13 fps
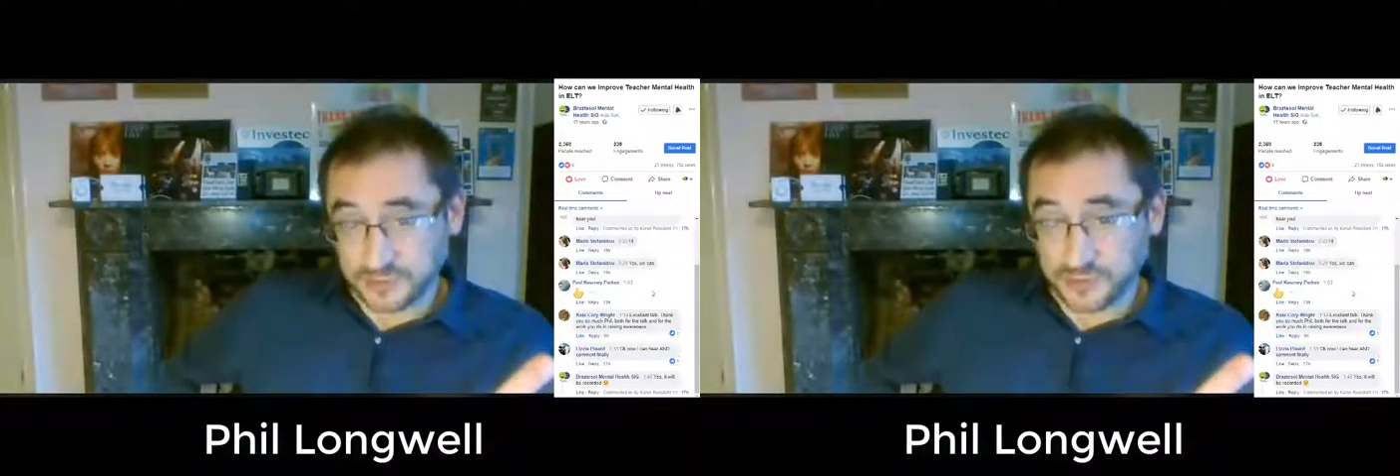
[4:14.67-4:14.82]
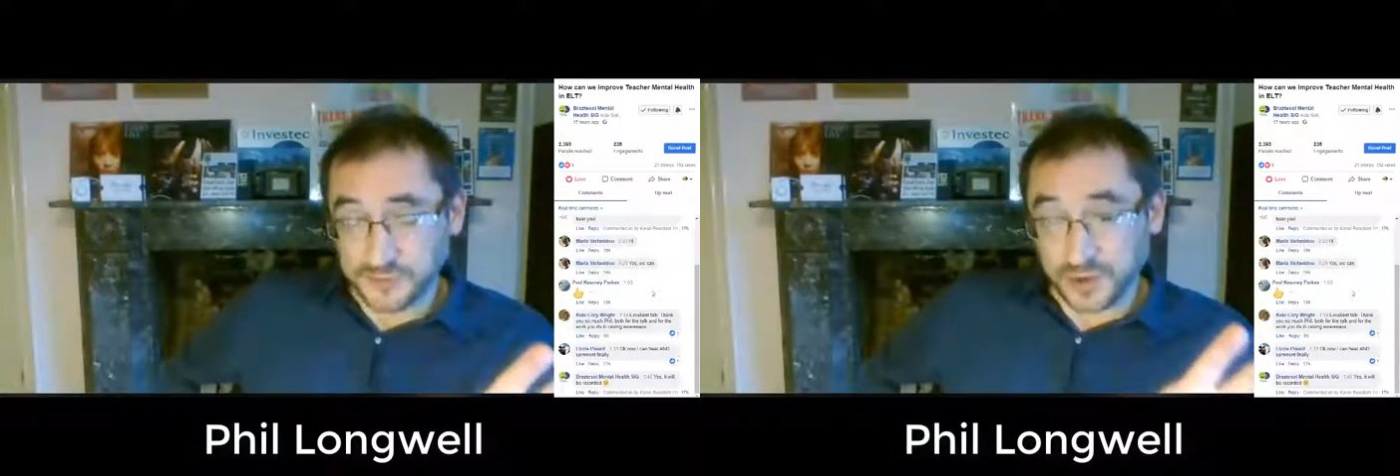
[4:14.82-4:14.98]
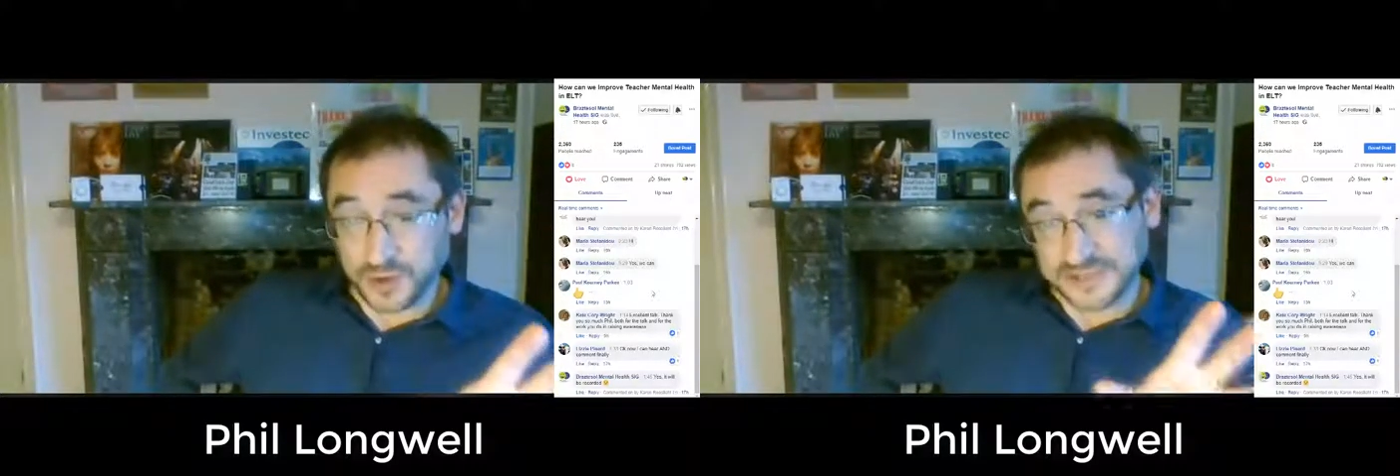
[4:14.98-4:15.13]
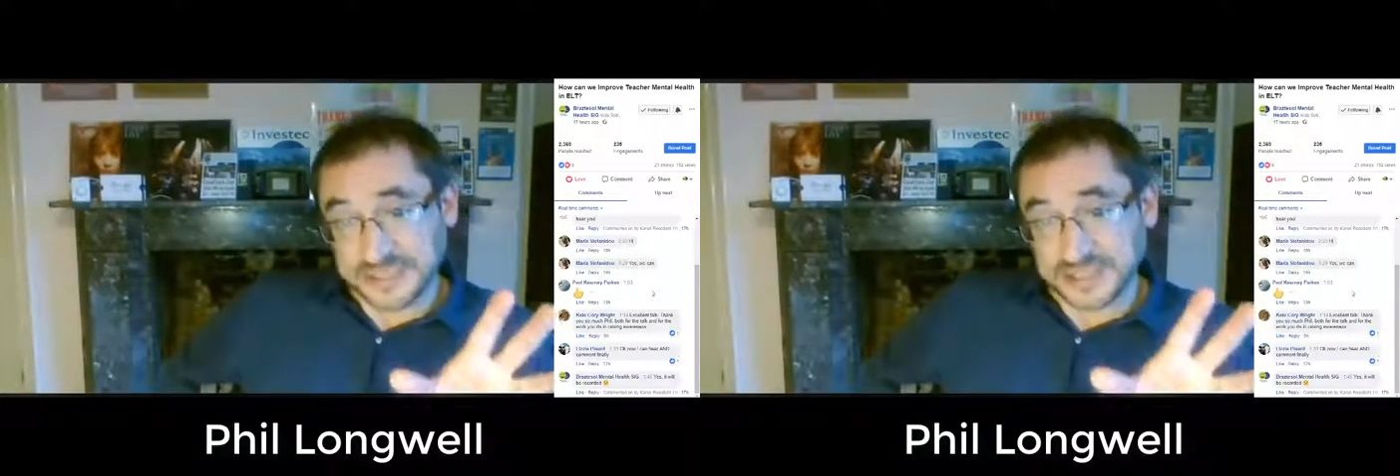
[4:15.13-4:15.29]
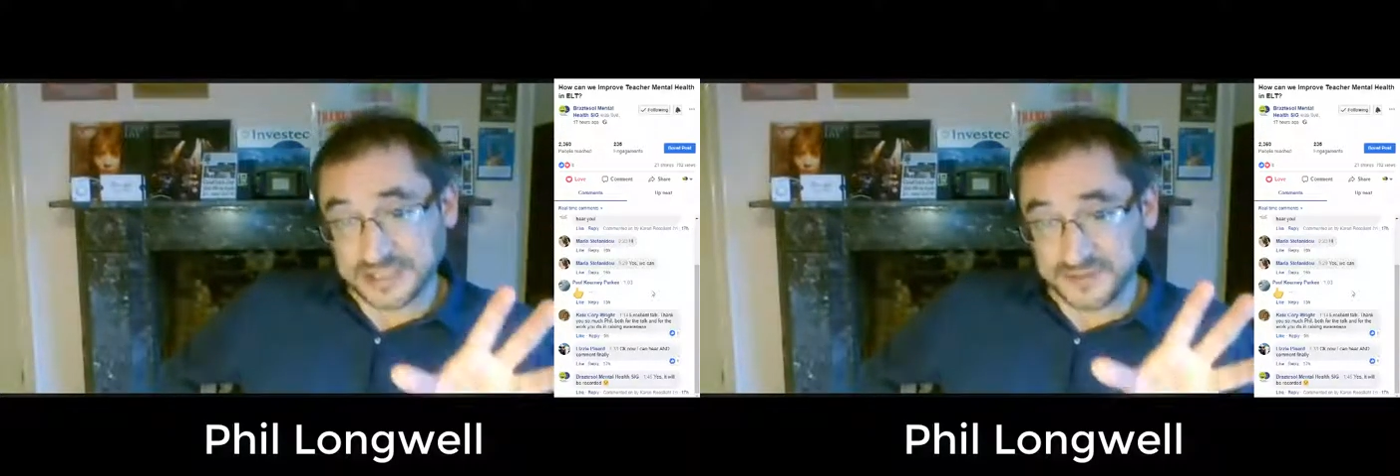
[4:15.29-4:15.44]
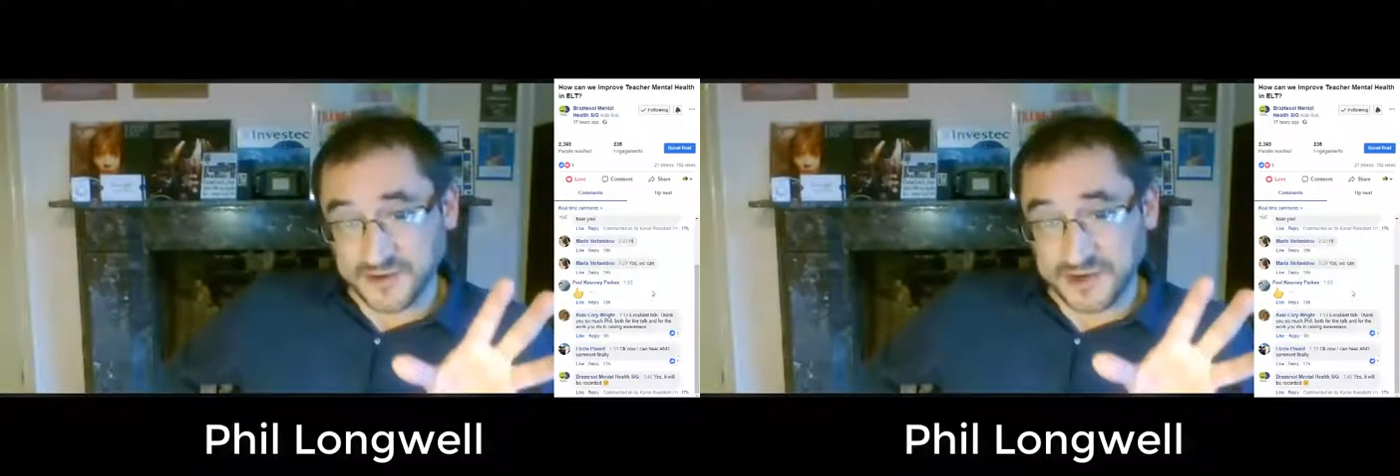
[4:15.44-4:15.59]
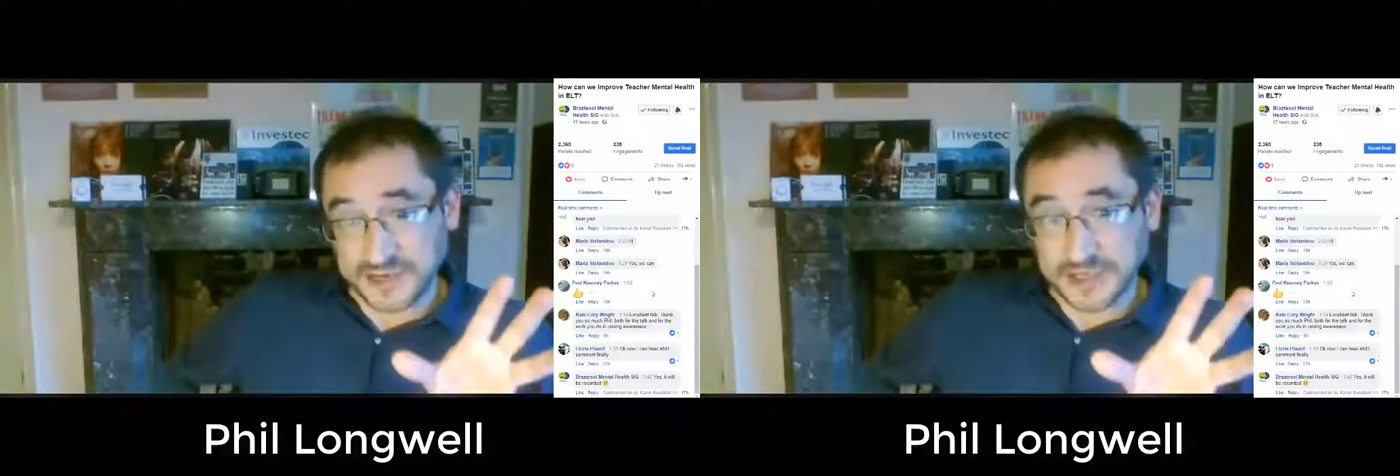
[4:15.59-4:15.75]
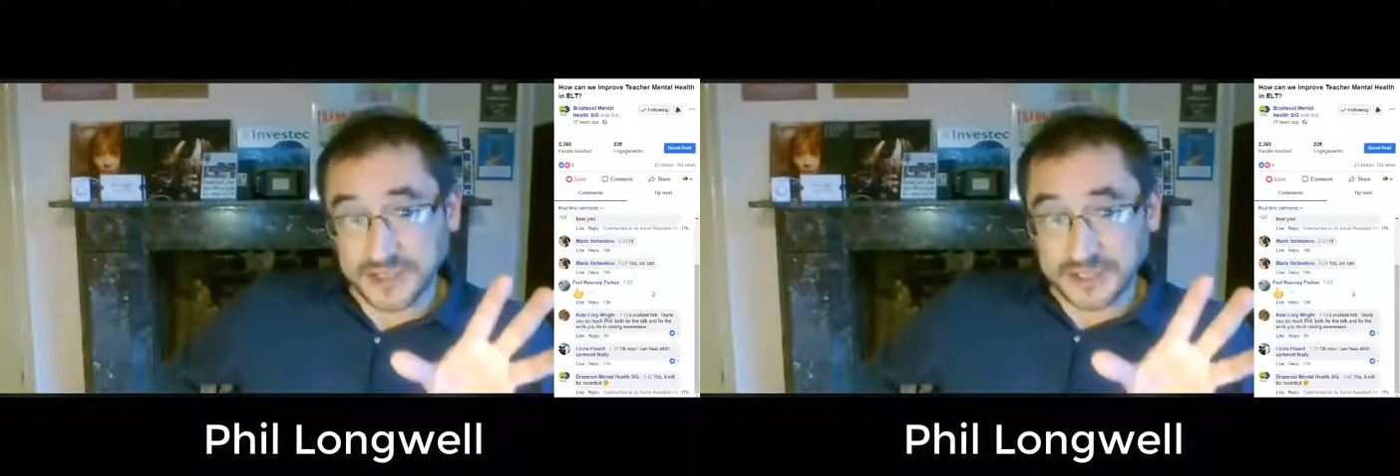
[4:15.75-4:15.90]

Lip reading: But obviously it's a very